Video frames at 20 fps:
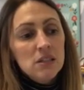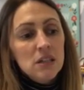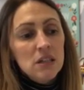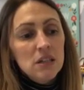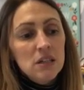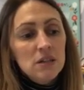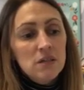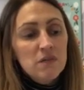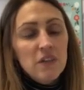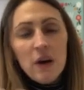
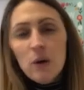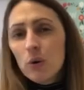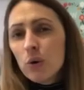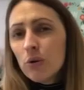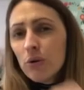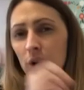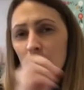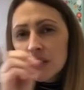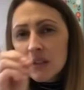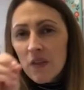and
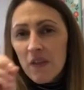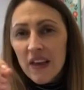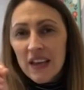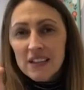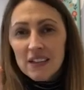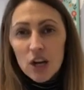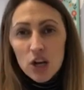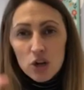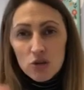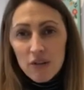velcros and things
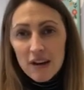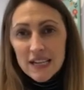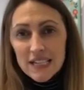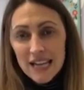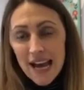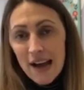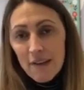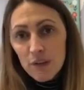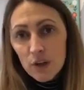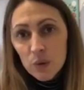are great to
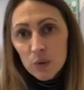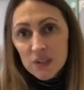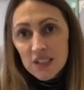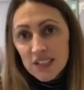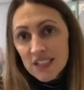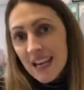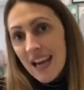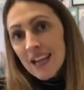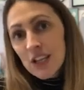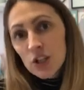have a little
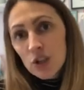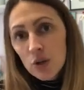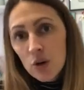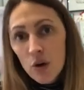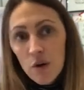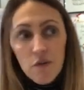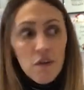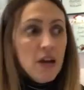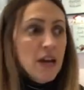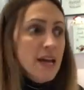stash
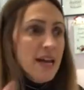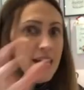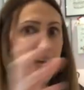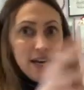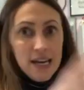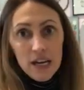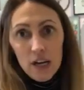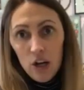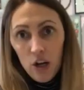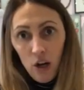of
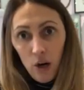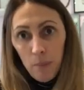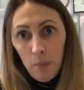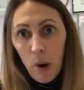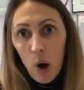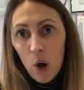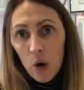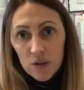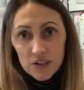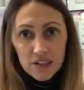in a little
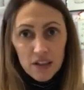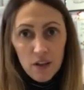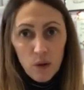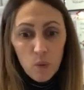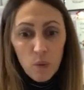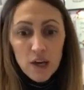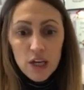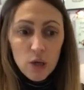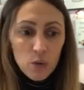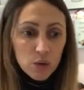pot, so that
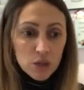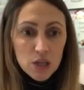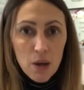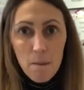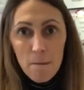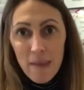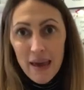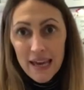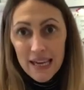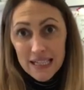when you want to
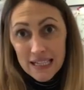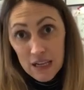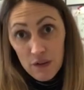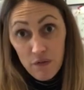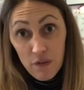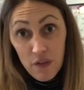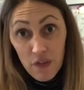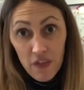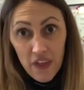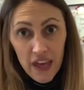make
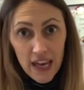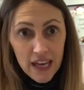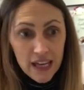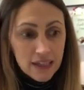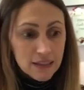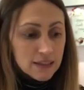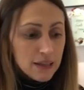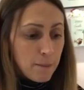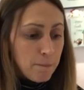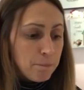different
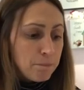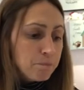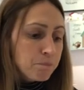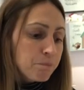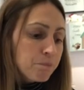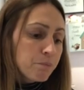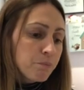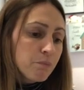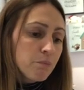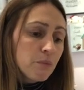things,
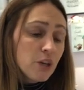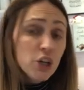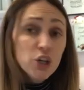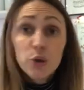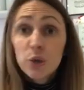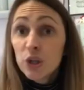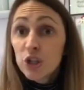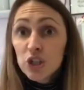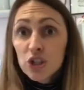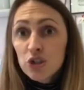you
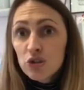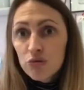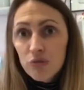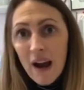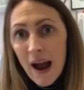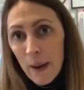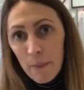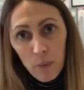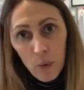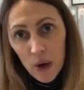could just
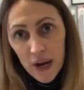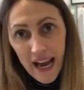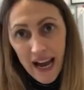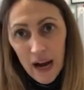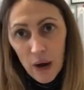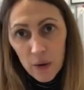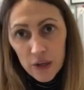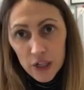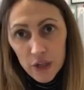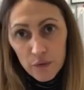grab one
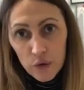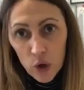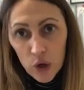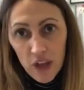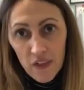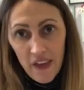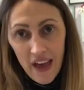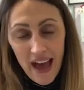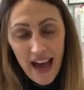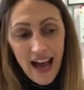out and you've got
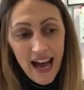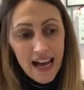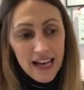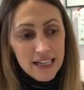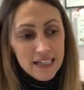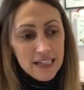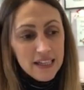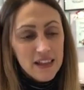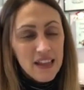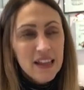it there
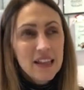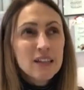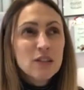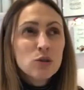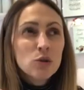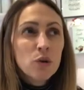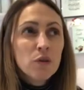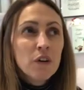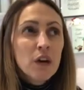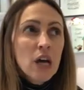handy. They're the
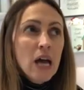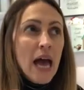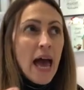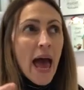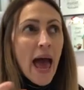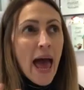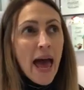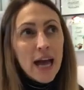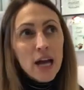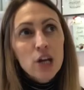sort of
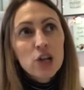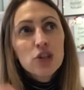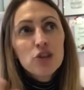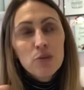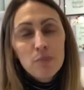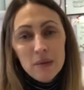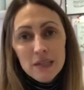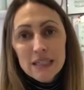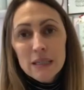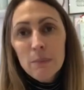extra
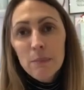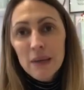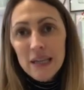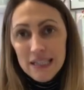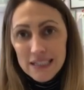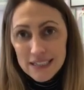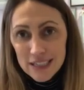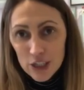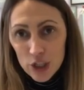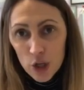bits and
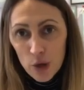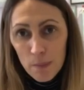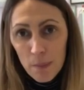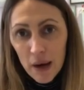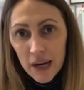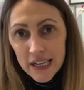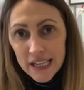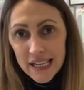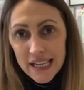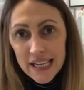pieces you
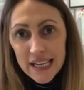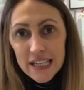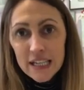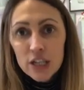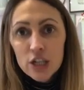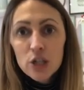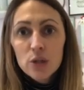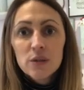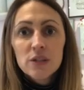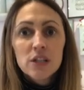might need
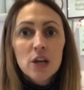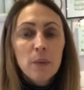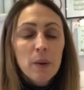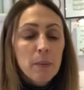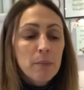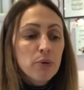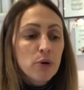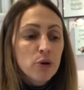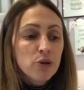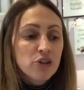to do sewing
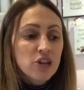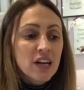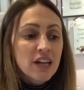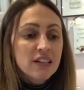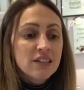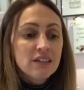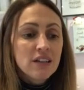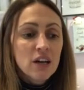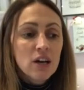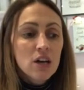
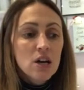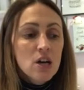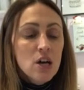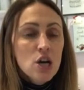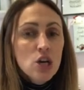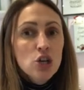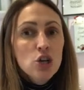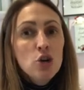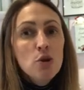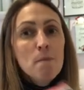projects that
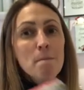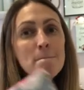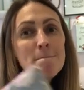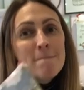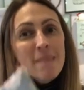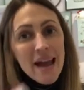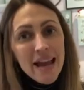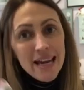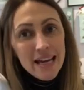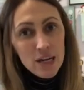you
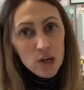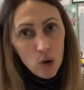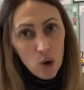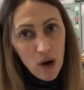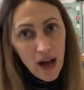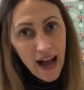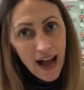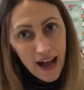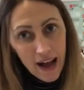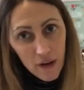may
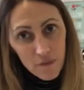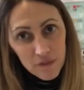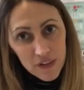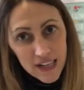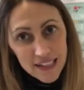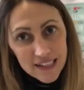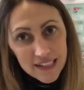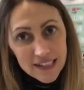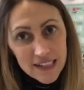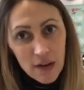not have
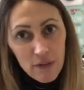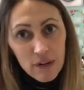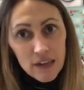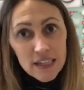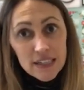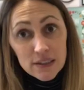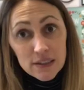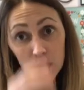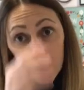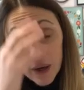
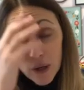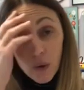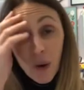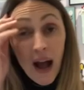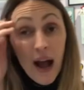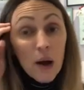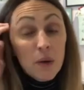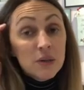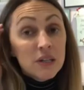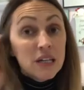necessarily. So when you're
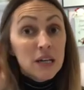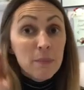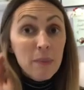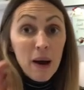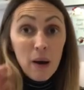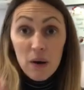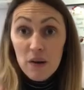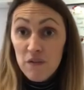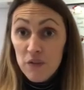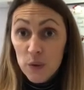out and
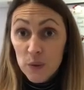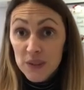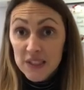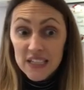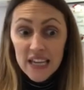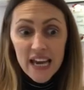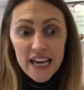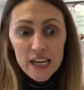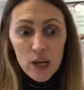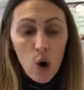about, if you
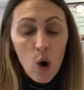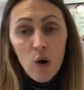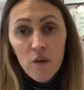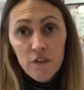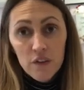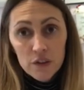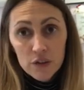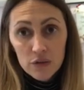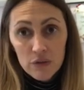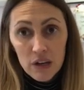see any
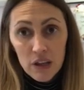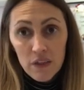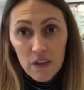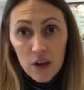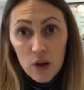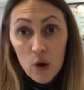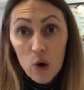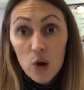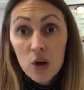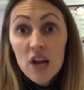offers or
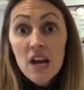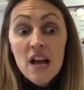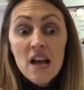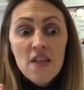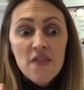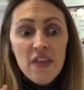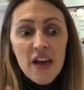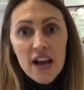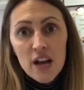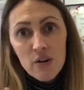anything on,
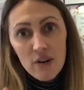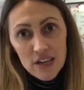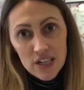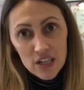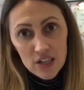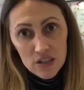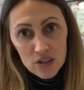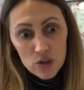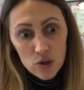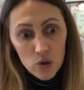they're great to
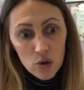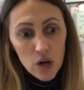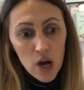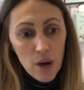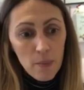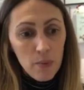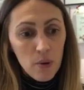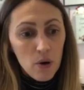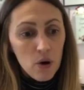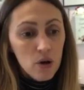stock
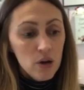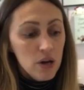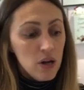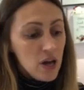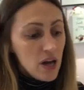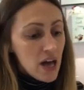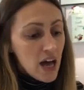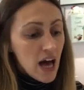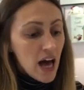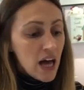up on.
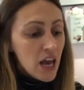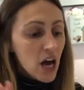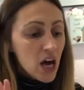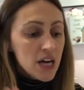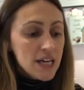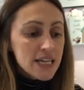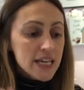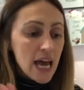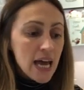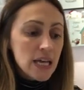And I
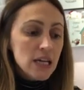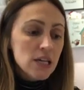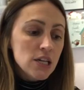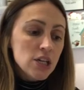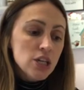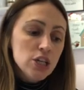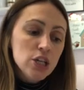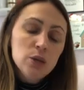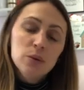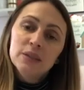tend
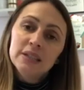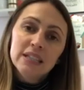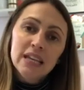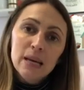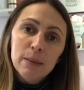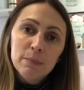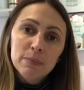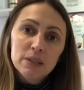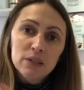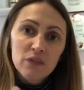to use
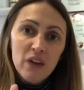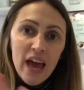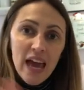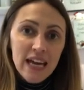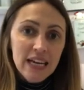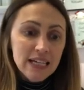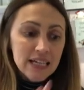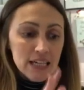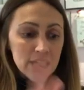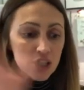zips of
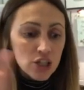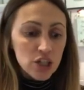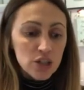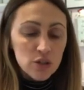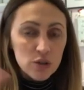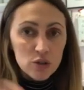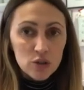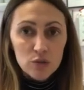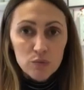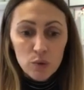8 inches
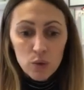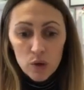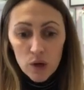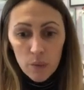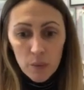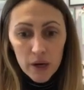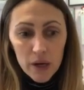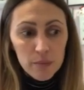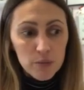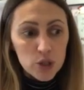or smaller
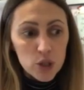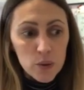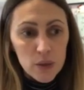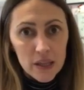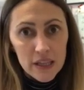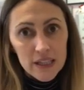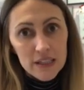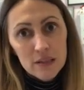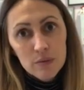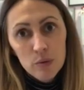when I'm doing
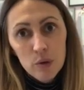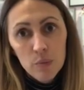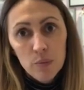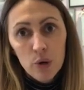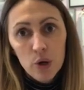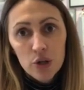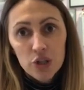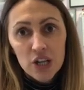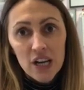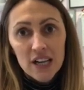these small
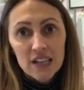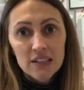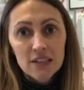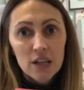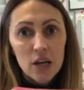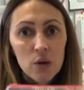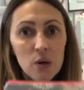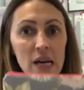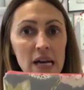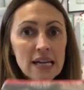projects.
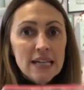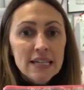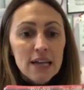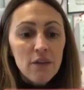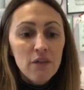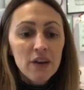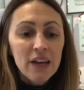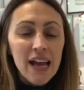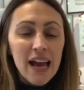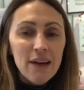So
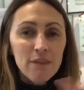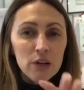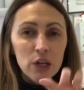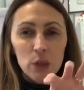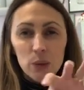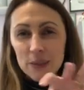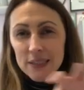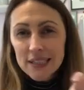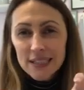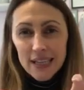definitely have a
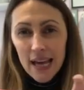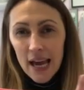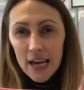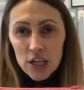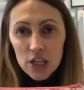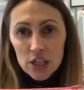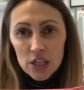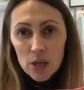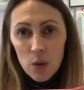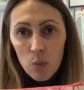little
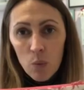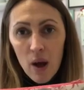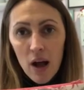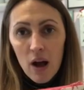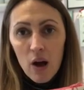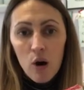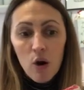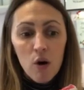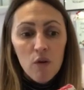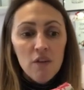stash somewhere
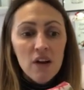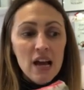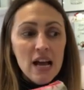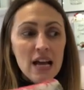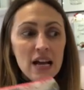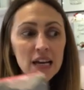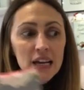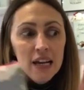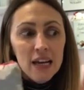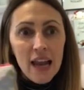of
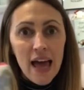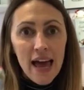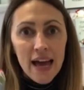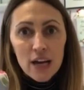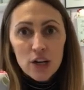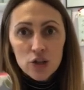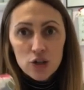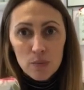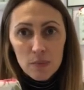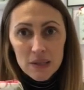little
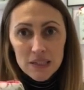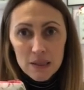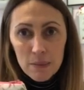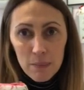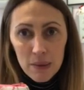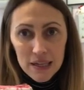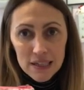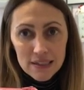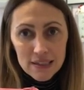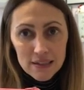extra bits and
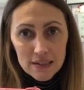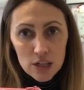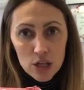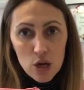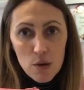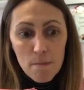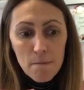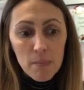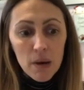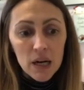pieces that
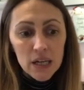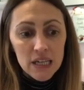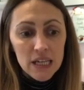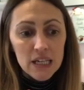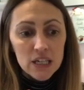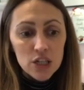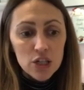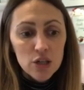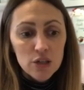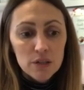you might need
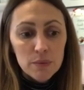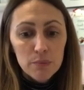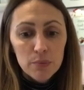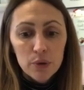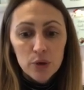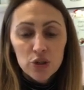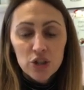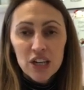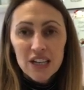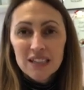to use in
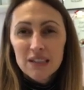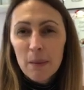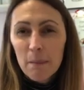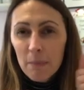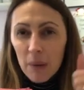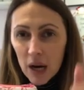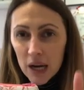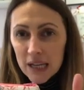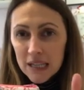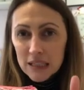projects. So
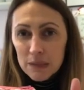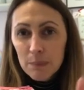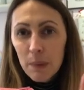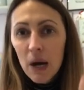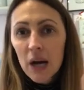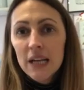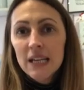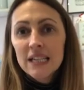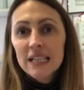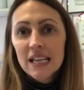bias
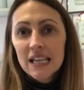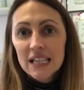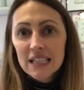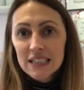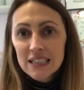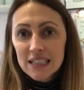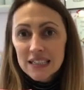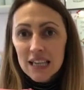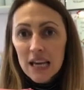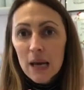binding,
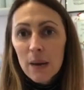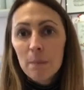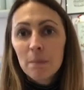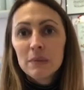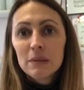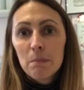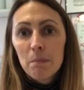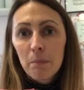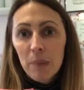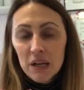
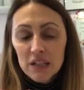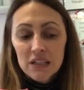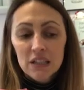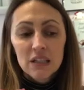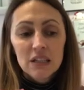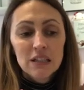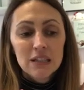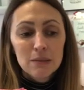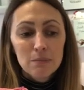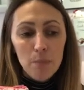zips,
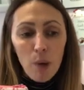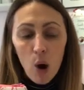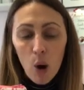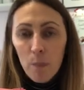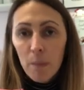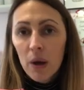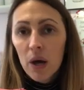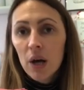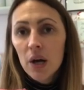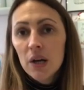buttons,
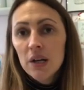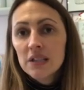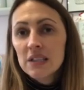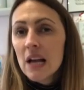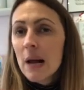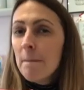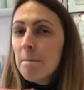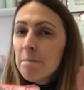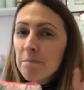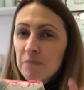poppers,
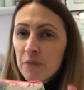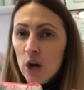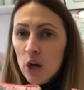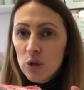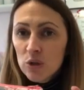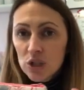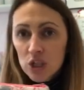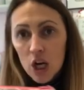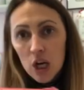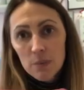
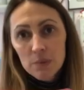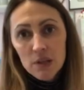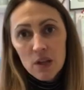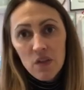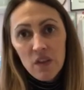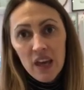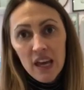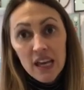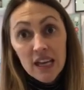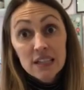those types of
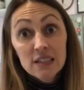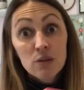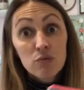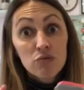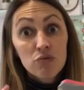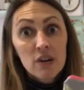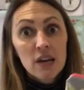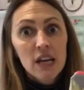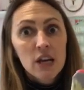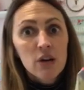things are
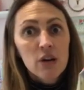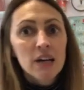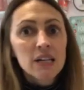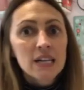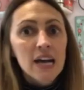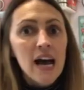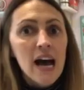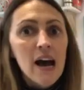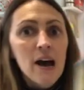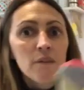really great to
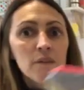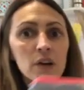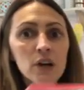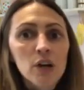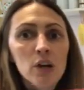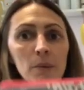have a little